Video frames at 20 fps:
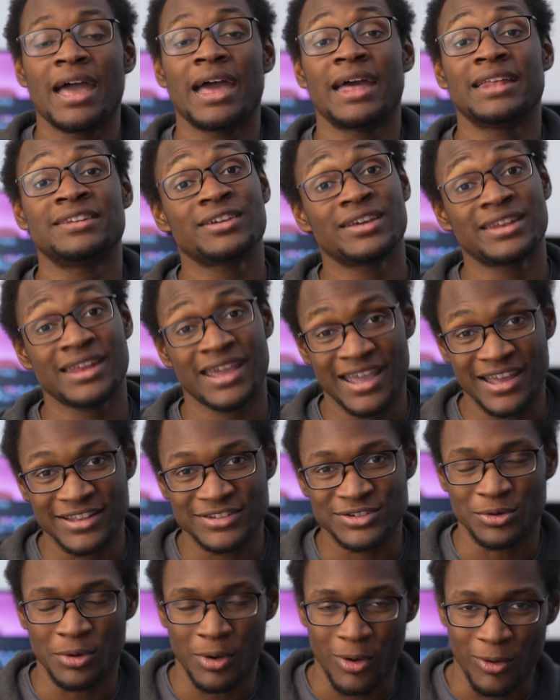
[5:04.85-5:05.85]
and to
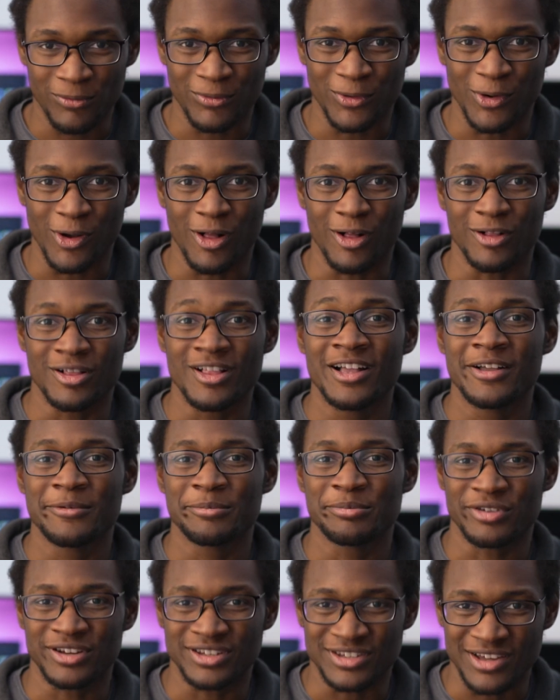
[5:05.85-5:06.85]
enhance your overall
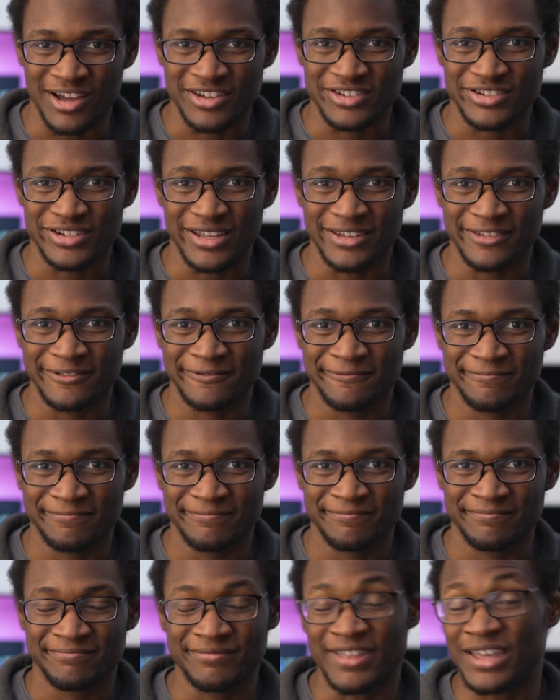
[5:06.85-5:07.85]
production.
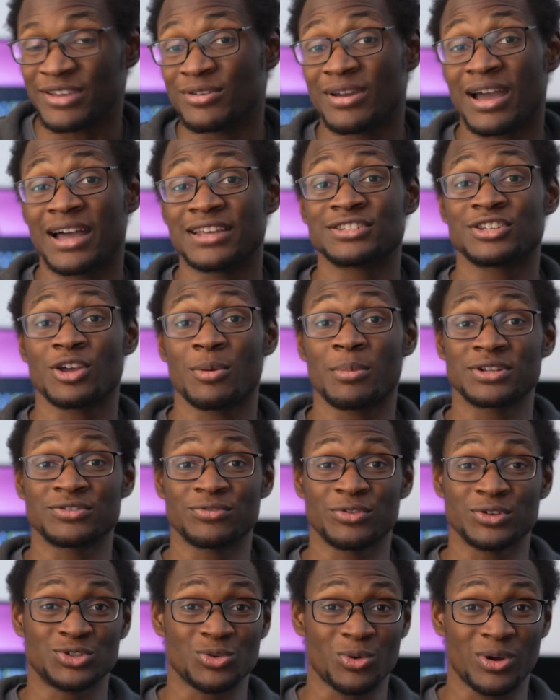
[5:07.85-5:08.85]
Thank you guys so much
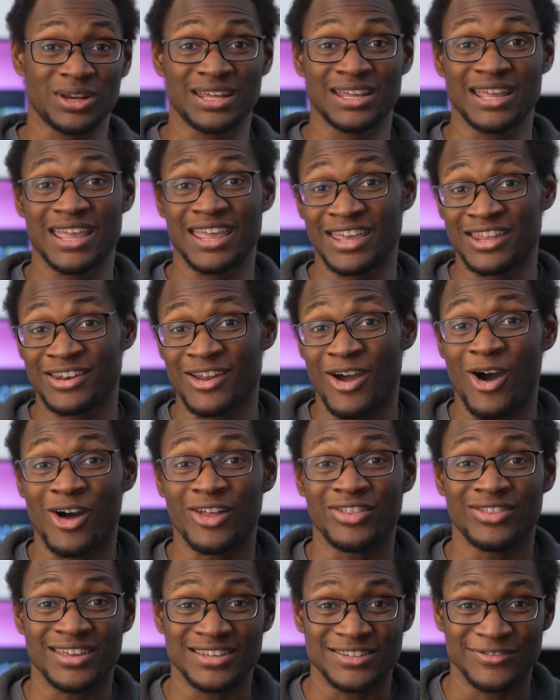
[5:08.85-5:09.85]
for joining in
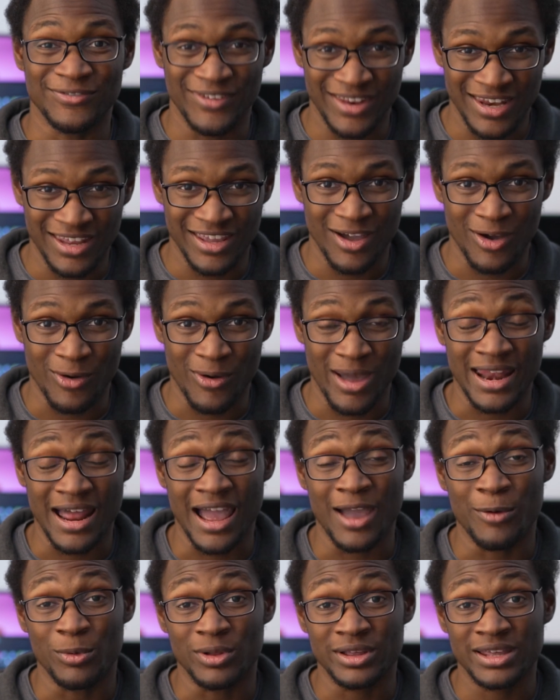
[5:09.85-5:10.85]
on this video, and
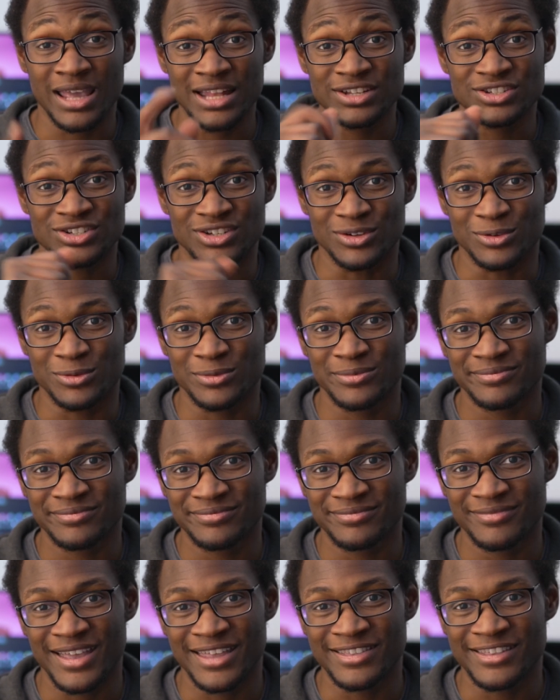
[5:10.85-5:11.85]
I will catch you
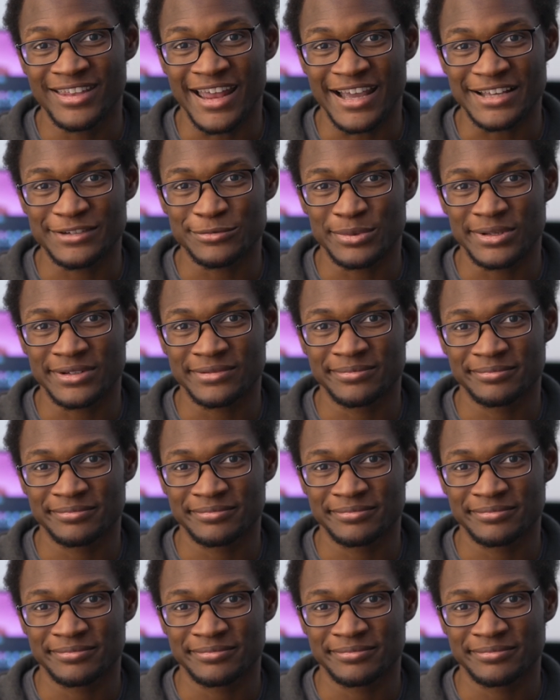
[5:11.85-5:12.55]
in the next one.